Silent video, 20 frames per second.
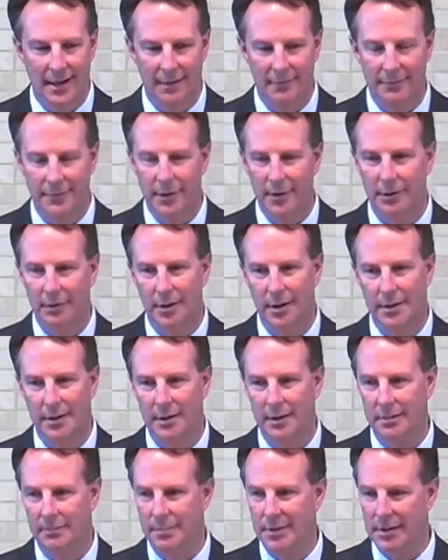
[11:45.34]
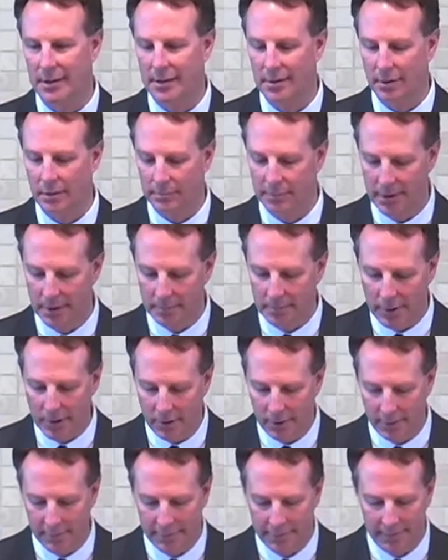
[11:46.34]
Very lucky to be here and be a
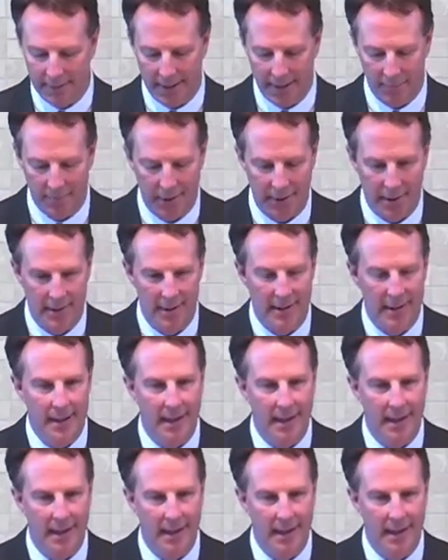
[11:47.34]
part of the family.